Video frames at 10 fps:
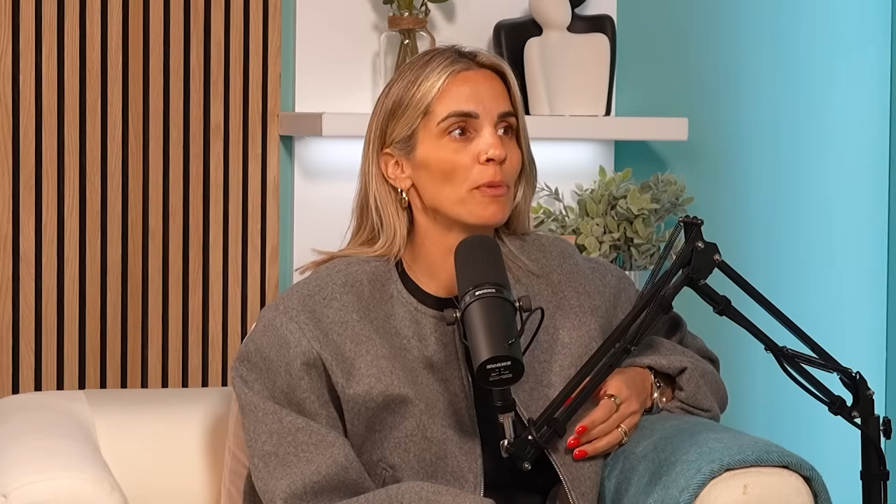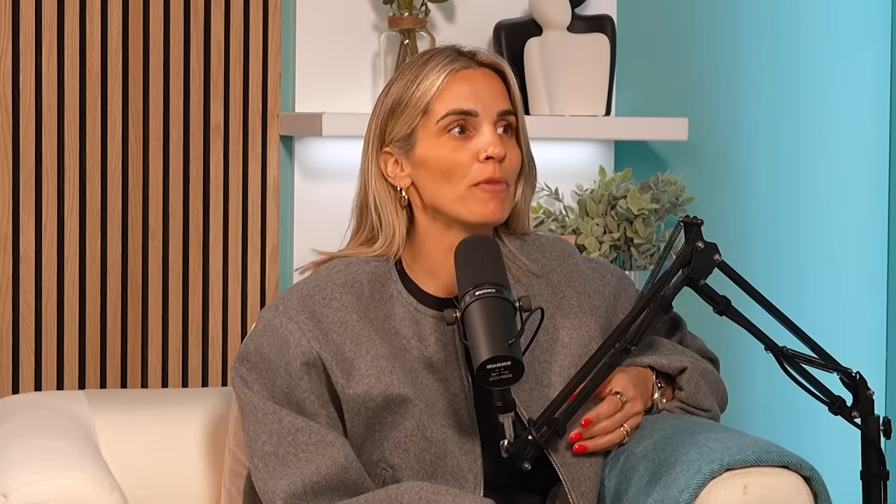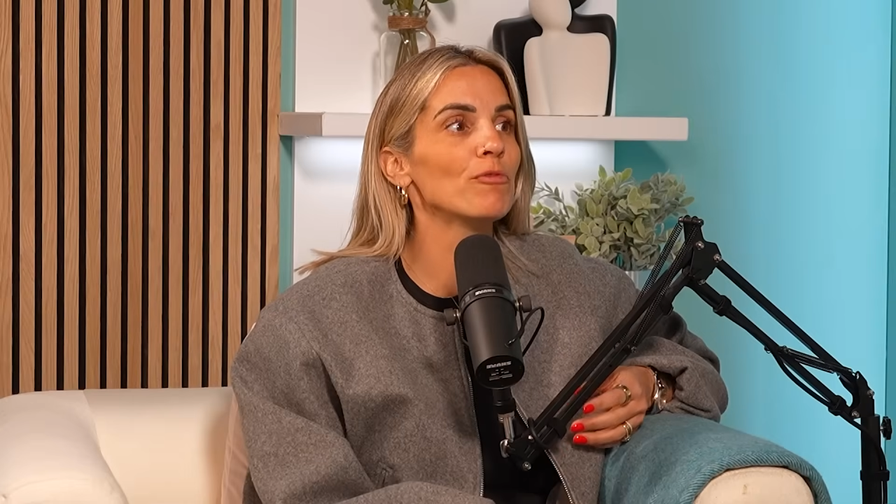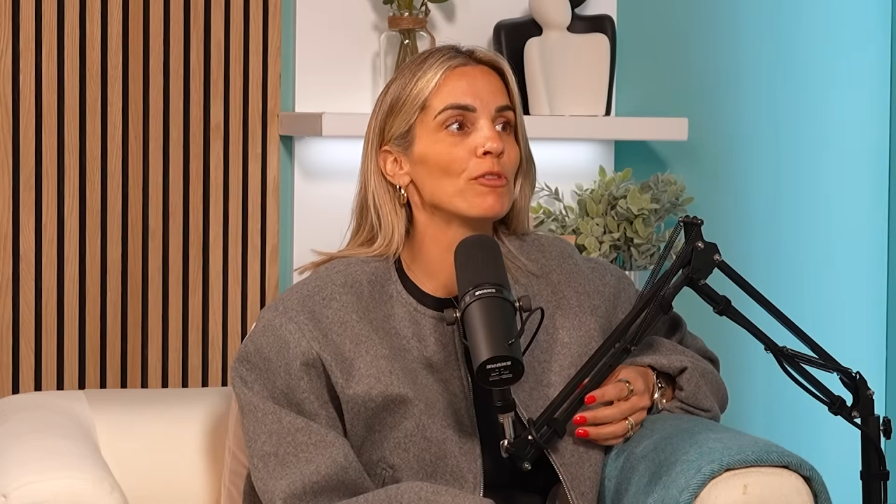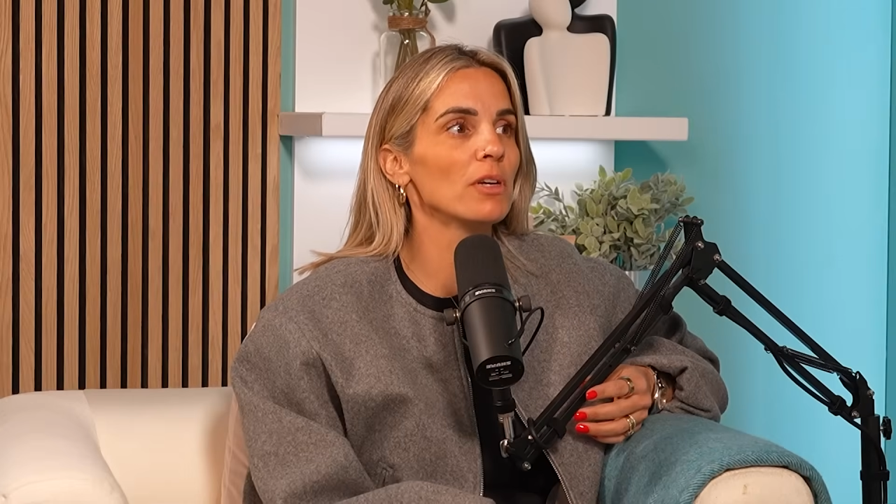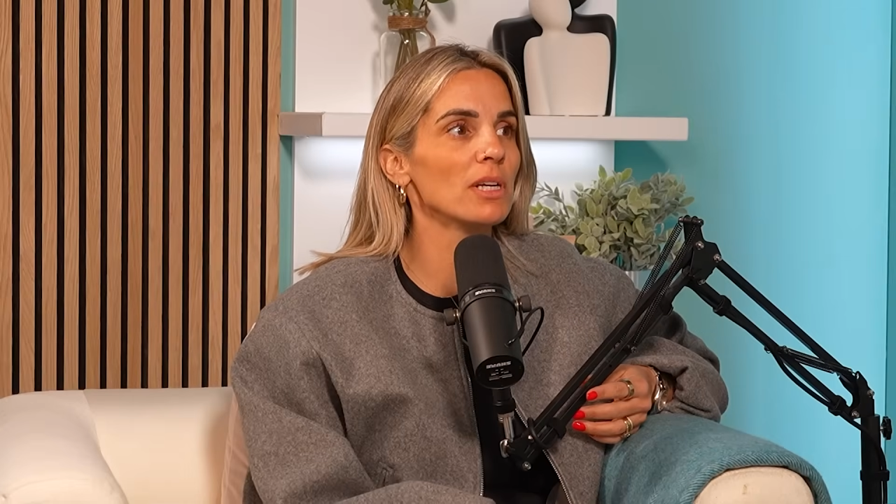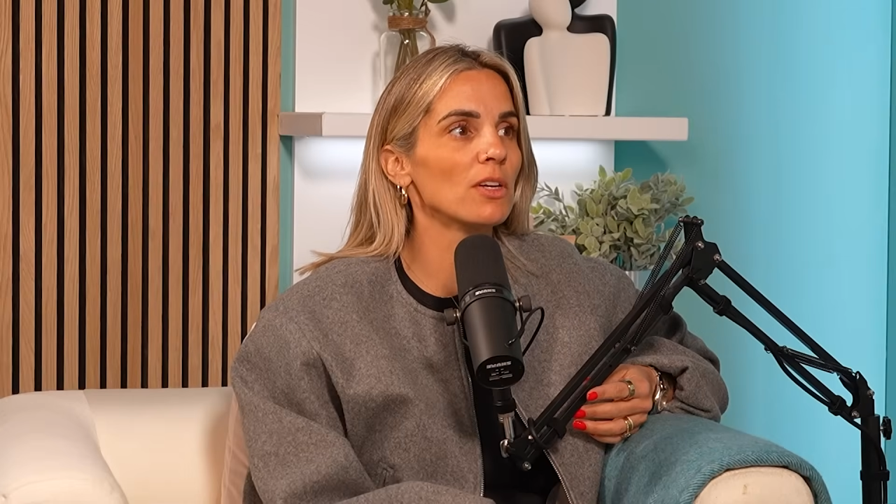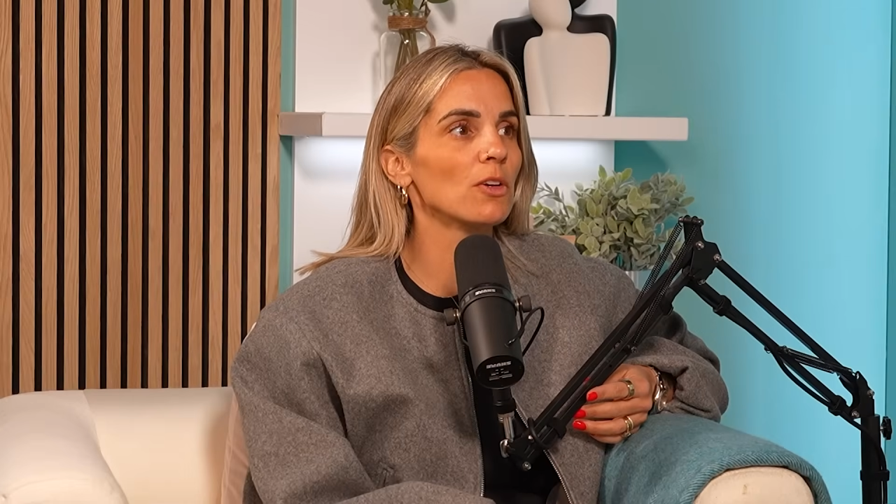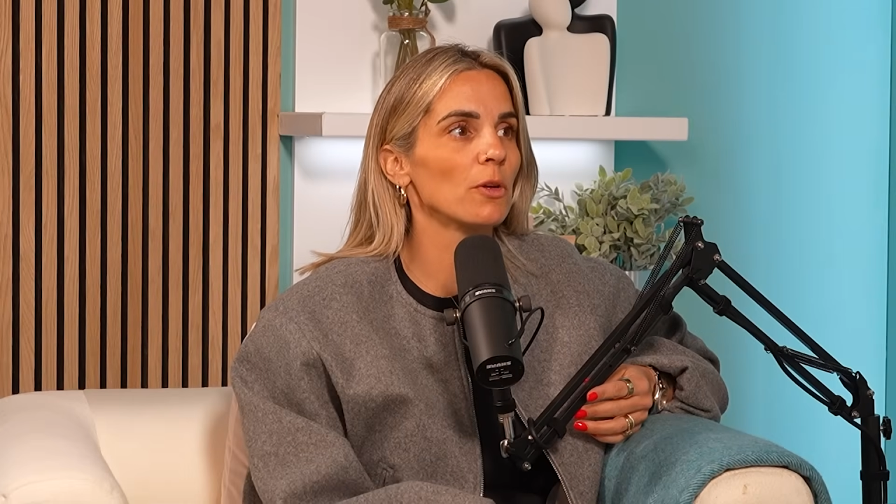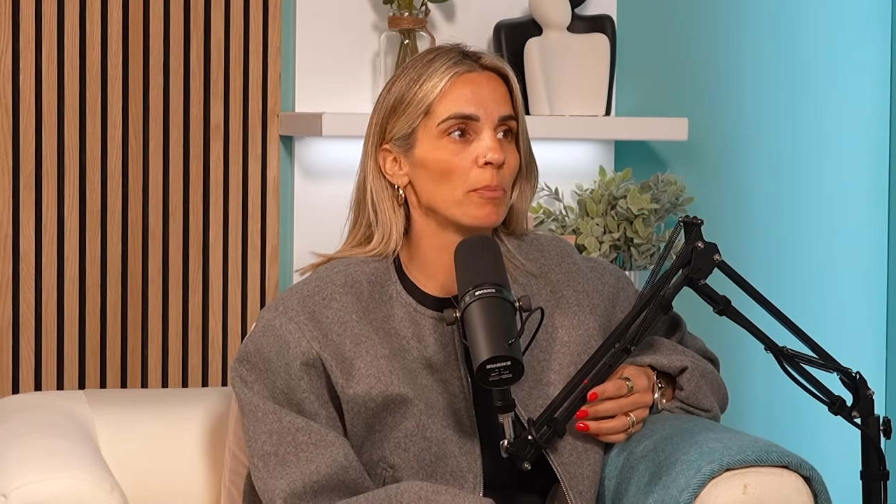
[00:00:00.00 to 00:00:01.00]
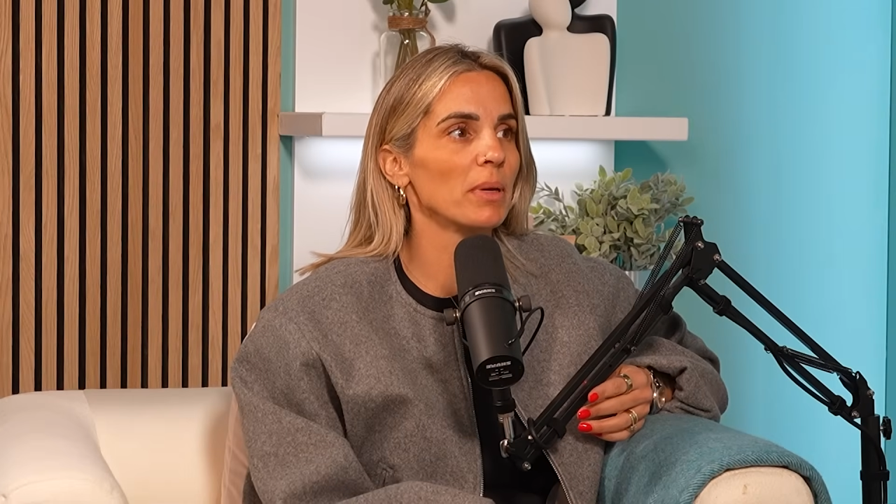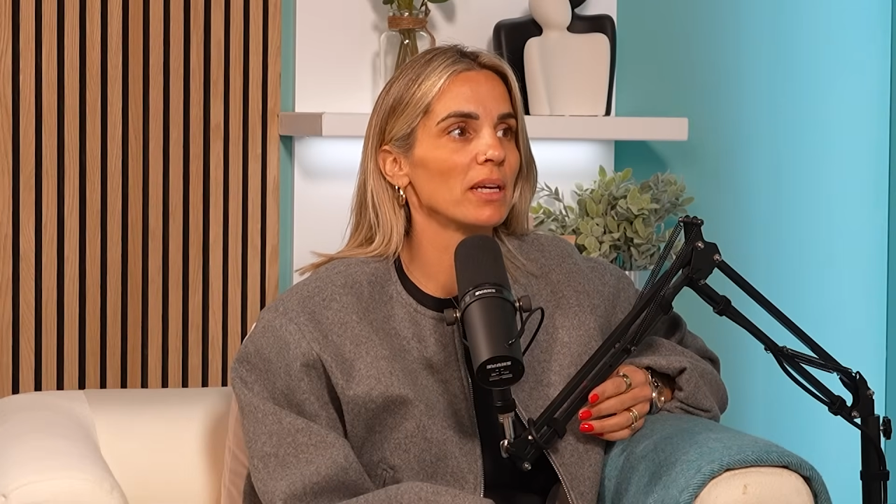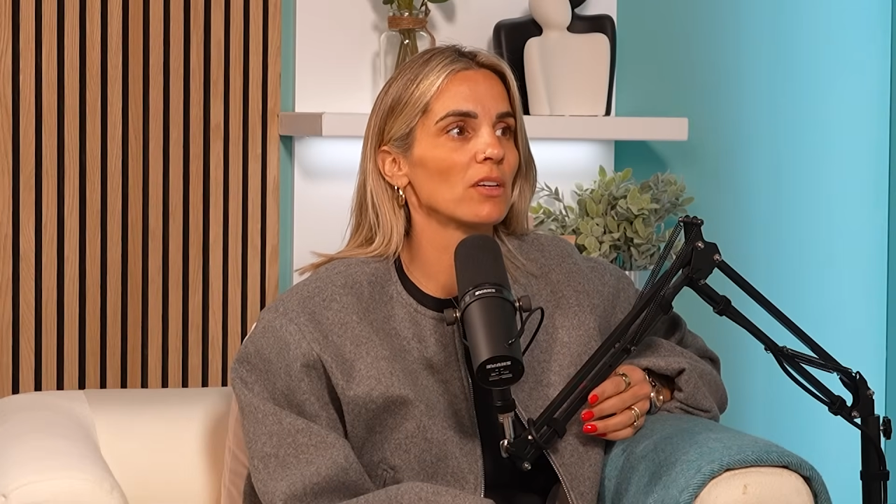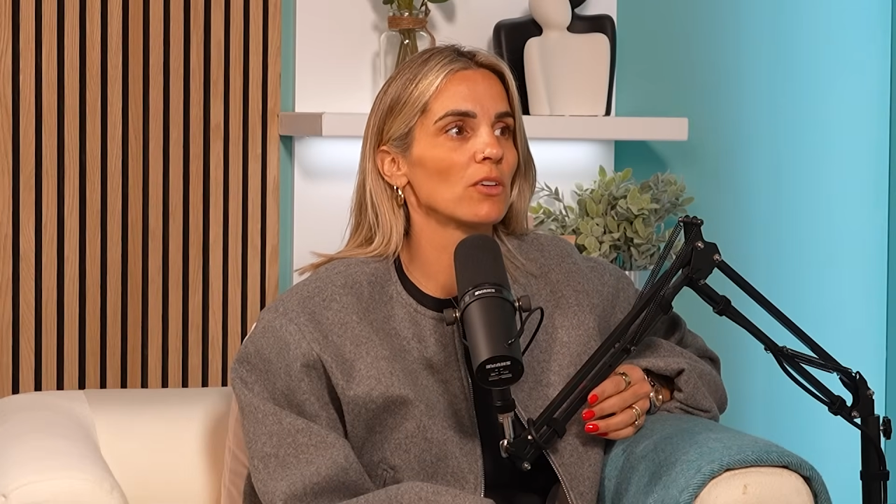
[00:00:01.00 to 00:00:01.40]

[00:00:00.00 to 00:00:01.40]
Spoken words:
You've been really good at being